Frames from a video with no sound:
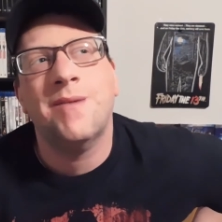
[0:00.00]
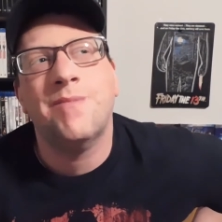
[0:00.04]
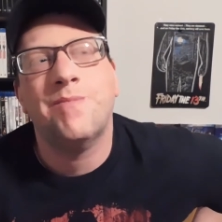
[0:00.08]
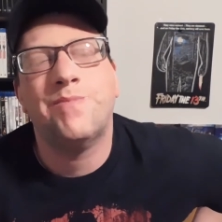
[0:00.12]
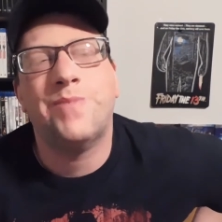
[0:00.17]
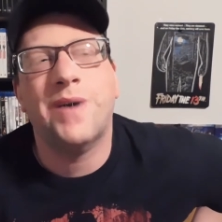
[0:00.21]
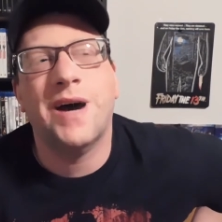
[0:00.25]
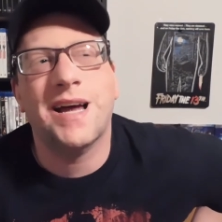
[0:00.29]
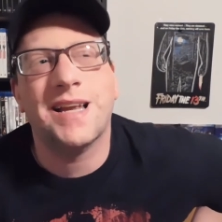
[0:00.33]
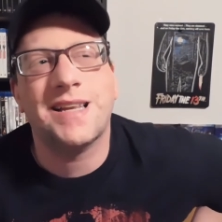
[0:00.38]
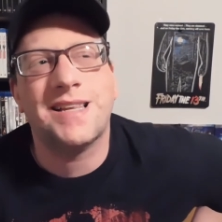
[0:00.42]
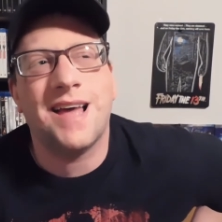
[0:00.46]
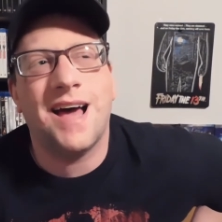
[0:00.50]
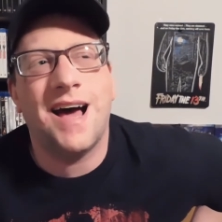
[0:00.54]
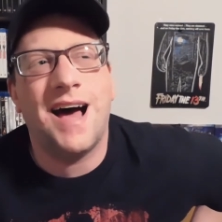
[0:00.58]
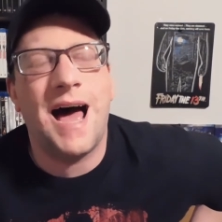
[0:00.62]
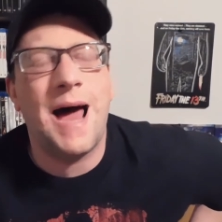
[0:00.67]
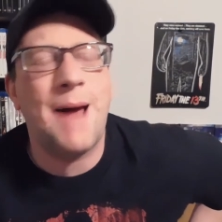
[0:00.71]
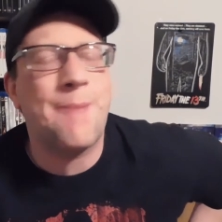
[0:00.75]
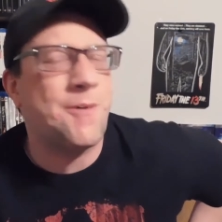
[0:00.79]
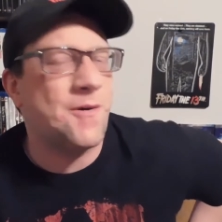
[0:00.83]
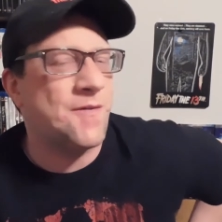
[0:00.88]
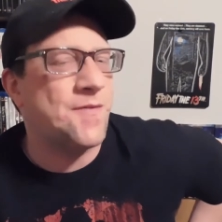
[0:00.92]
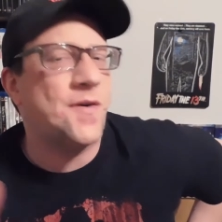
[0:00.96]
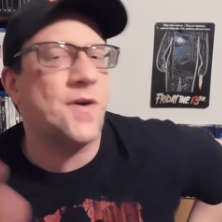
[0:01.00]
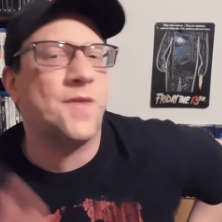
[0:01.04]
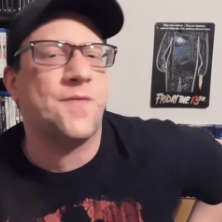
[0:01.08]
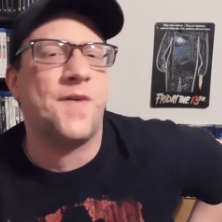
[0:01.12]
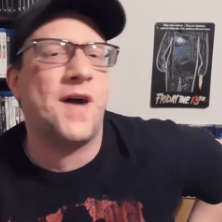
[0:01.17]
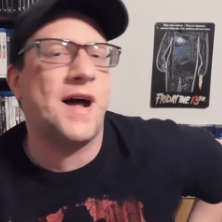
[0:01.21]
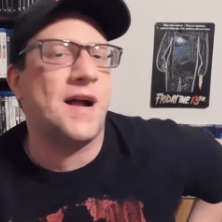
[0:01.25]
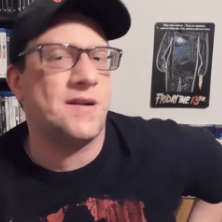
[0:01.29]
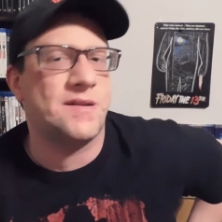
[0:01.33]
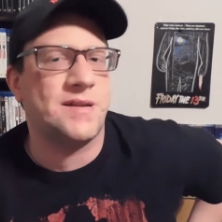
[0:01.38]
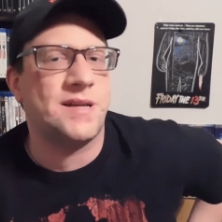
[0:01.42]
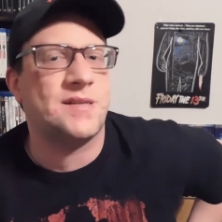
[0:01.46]
but I prefer
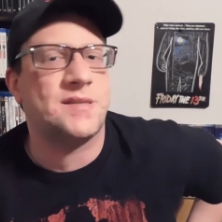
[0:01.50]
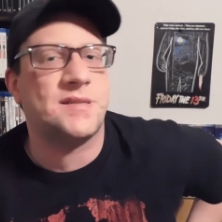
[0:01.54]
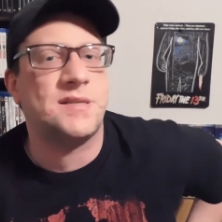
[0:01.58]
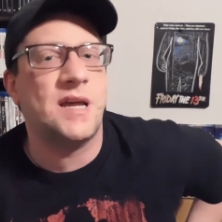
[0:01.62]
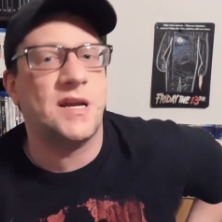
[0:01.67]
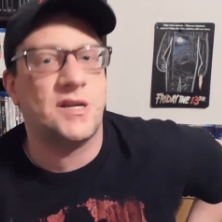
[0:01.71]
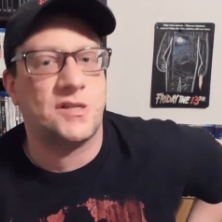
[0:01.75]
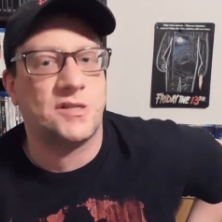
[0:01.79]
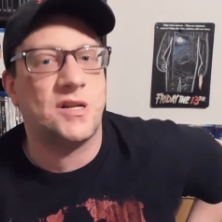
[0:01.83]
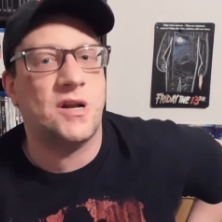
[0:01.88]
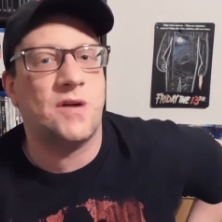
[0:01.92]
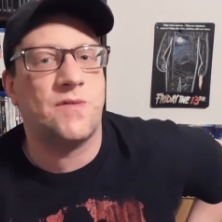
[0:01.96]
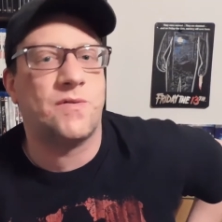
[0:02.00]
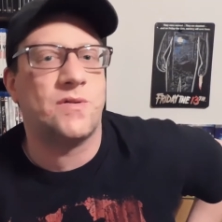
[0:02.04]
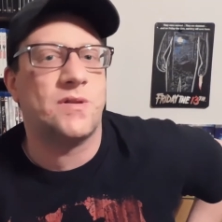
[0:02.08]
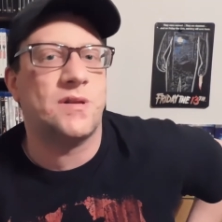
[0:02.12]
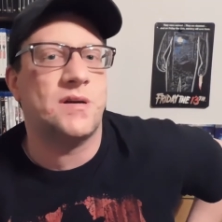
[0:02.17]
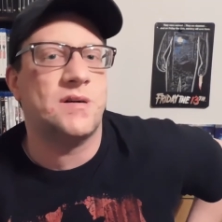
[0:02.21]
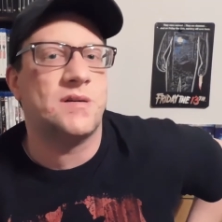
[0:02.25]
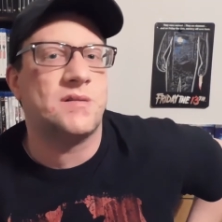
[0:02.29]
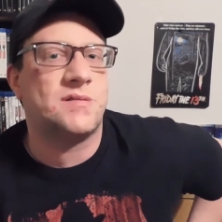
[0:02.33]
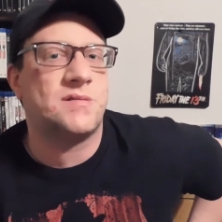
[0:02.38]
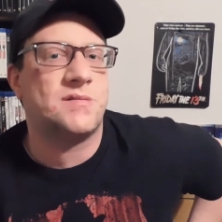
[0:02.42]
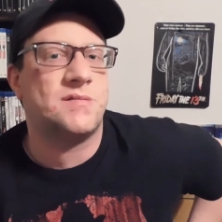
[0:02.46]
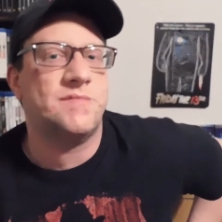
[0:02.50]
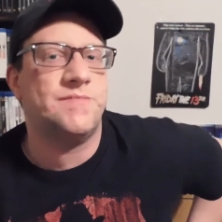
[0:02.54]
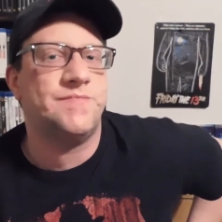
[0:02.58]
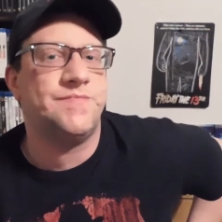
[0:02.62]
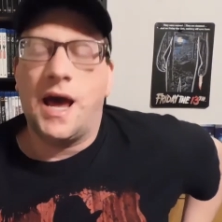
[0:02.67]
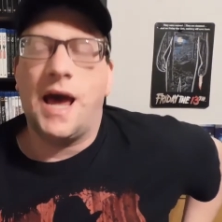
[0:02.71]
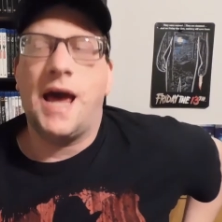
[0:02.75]
Final Destination over this.